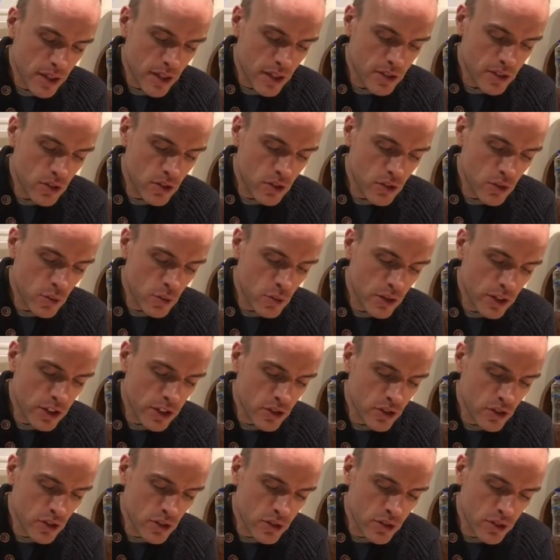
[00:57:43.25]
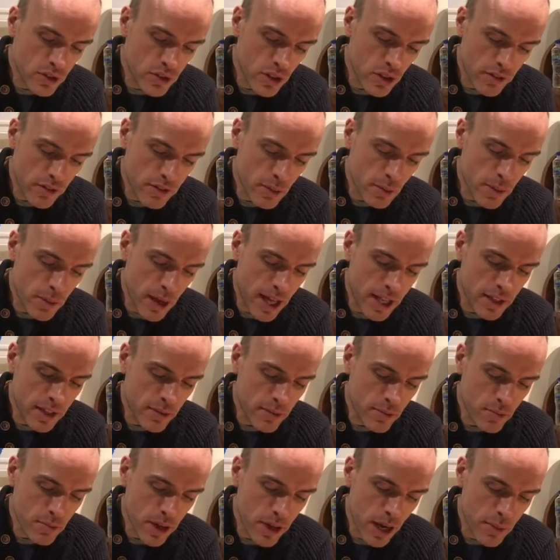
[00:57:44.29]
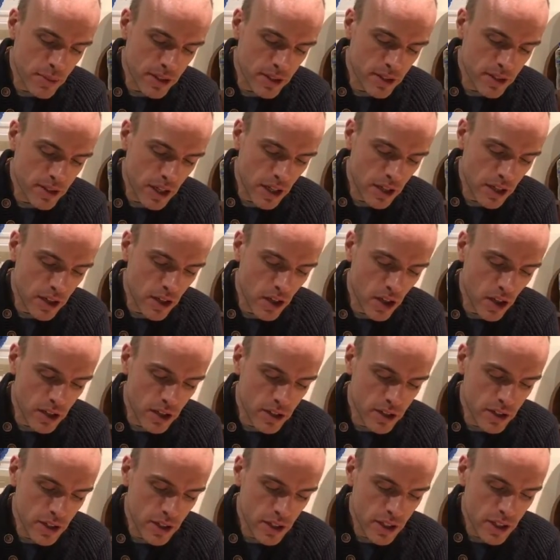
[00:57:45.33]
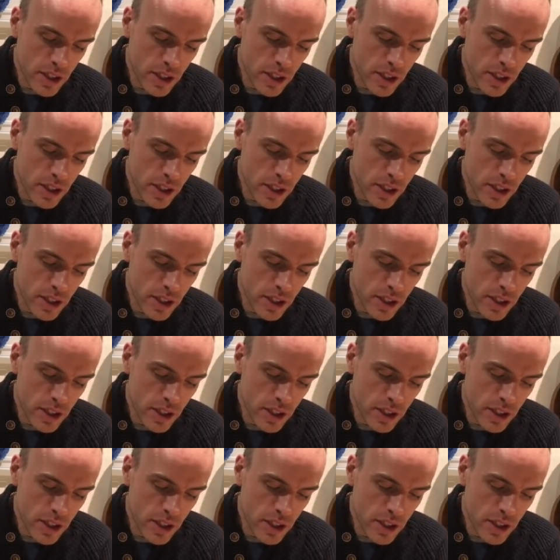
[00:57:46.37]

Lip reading: as the unworthy sons of the Brahmins are called